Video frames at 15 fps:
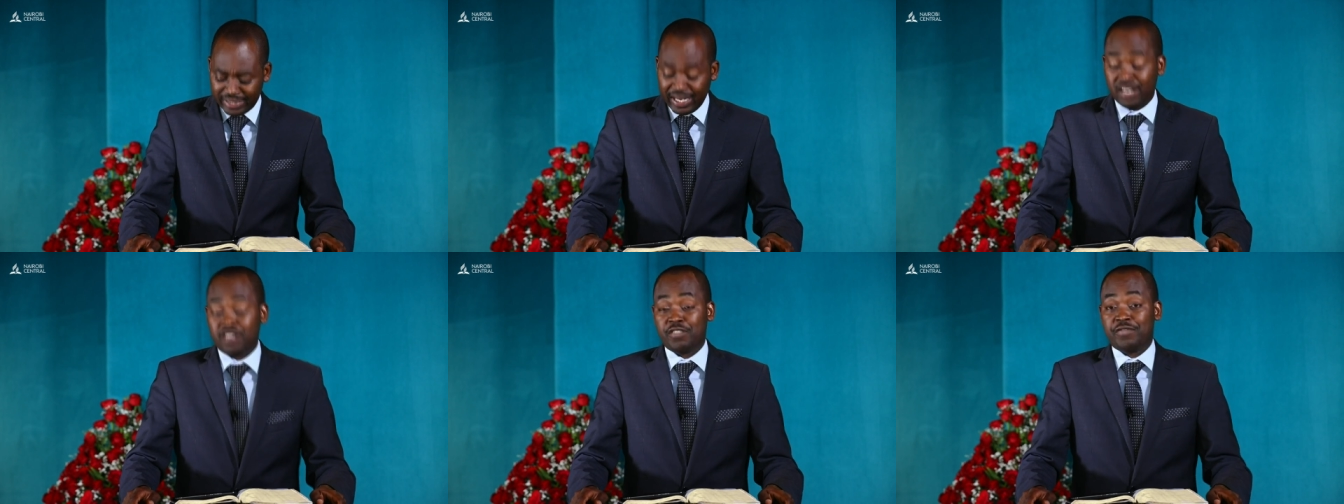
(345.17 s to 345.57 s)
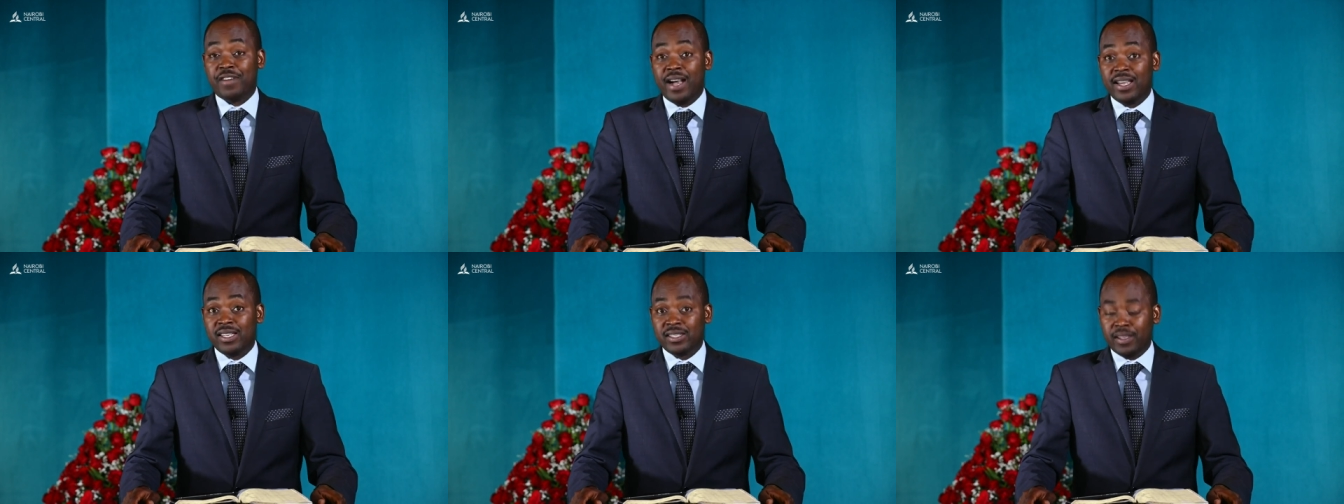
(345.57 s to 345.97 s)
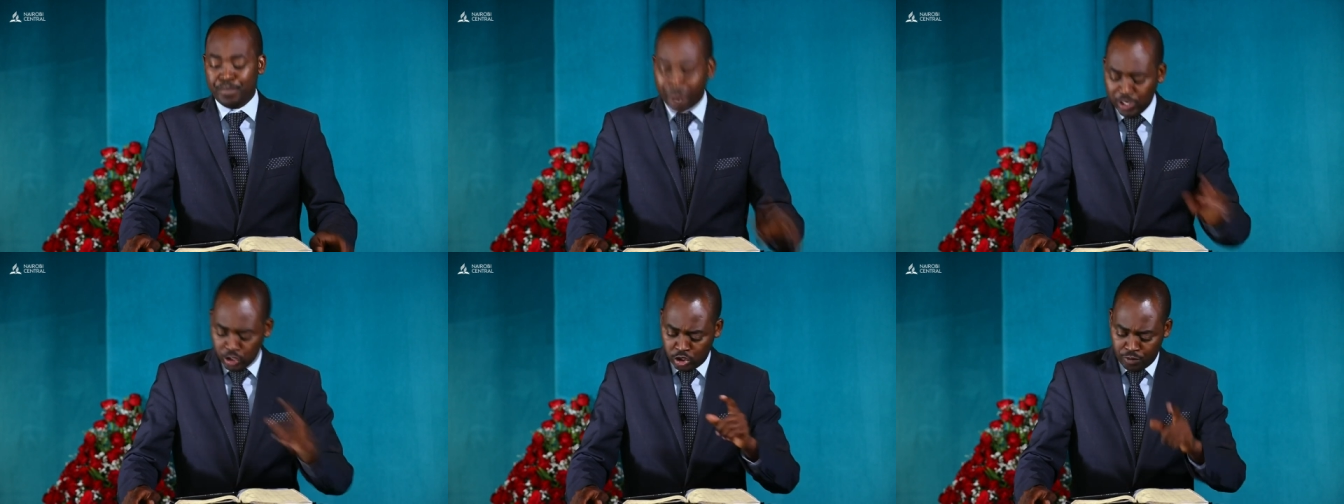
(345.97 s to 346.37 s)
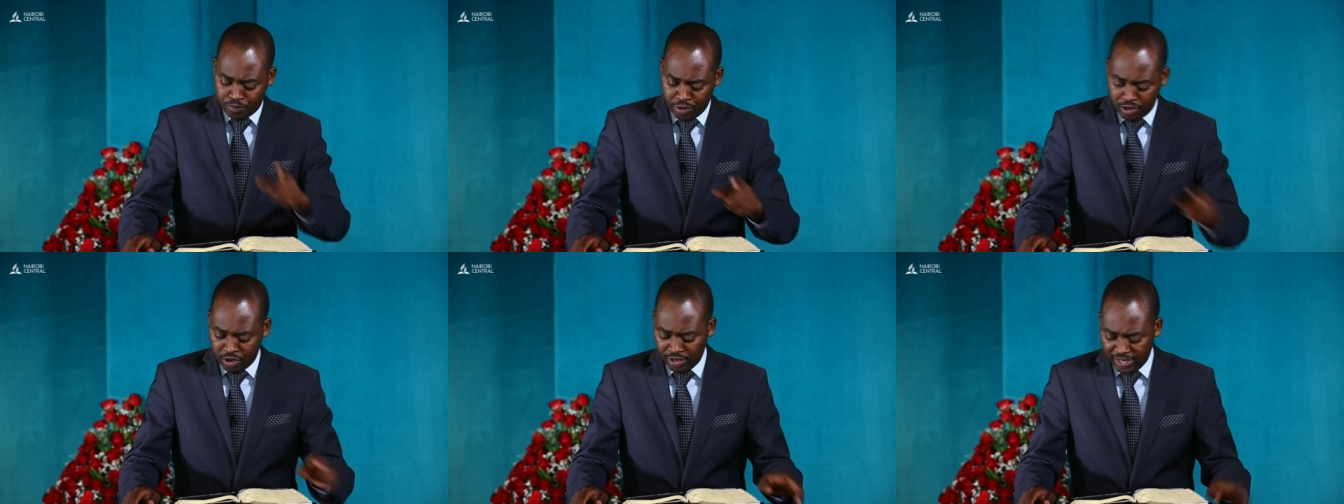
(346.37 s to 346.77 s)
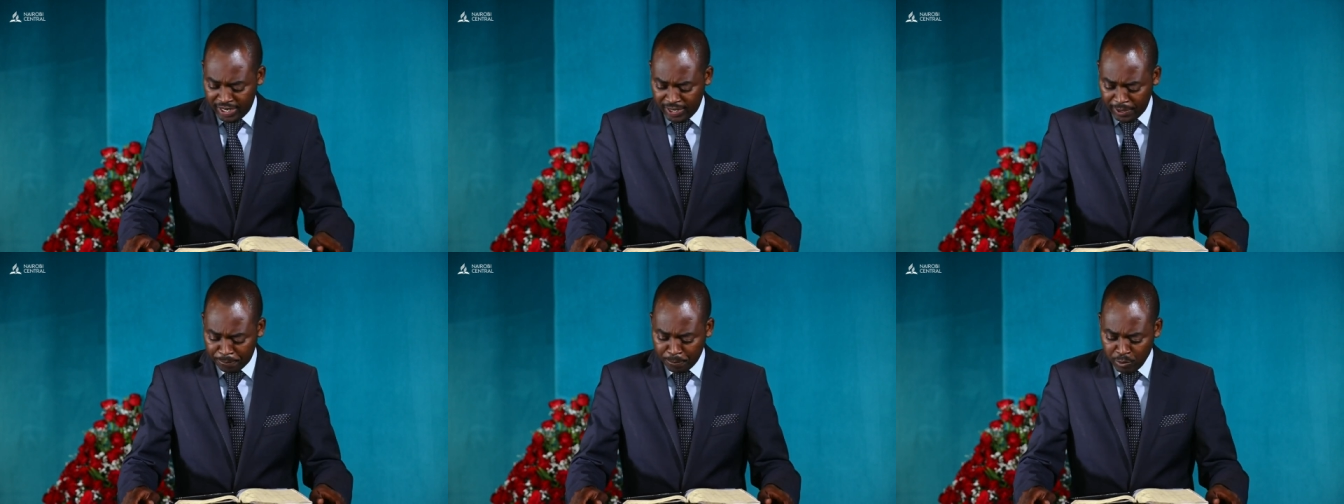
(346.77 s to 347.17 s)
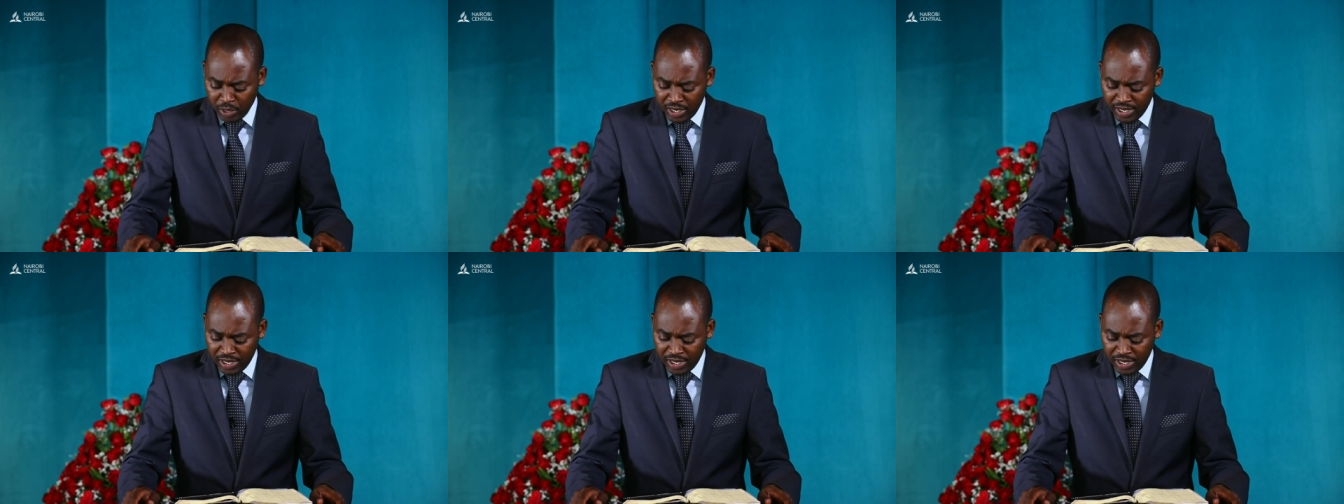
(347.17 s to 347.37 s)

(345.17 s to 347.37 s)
identifies the personal pronoun here